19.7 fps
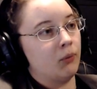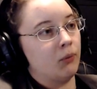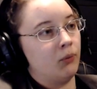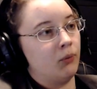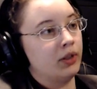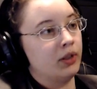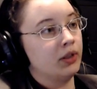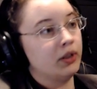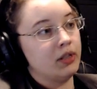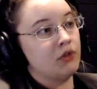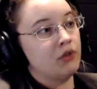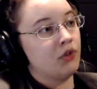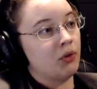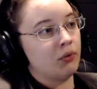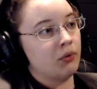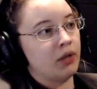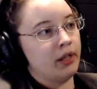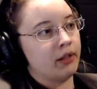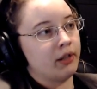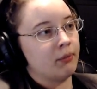really
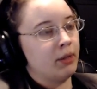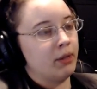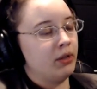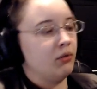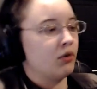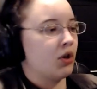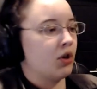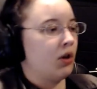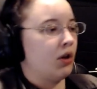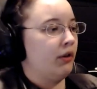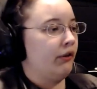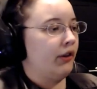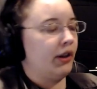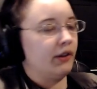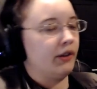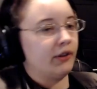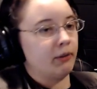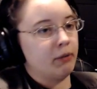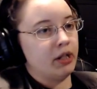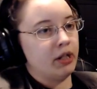don't like my new
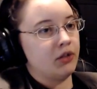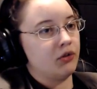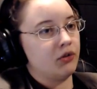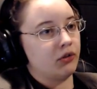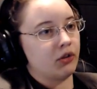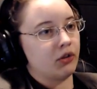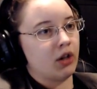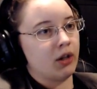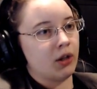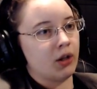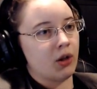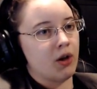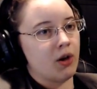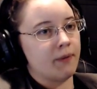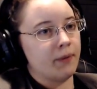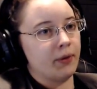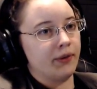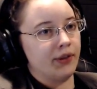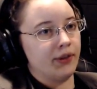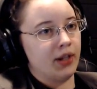content, I might just cut it off
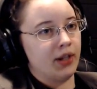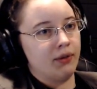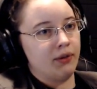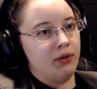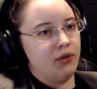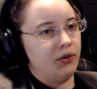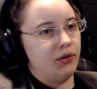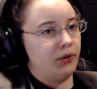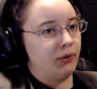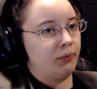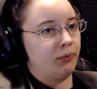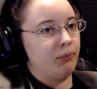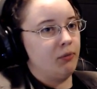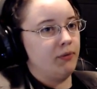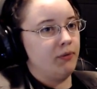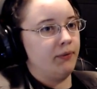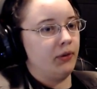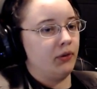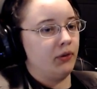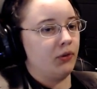altogether and just
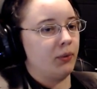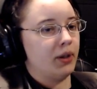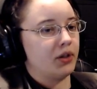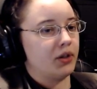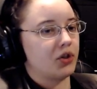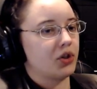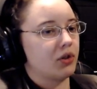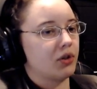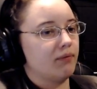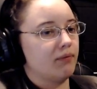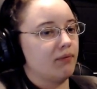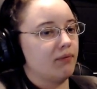move to Twitch.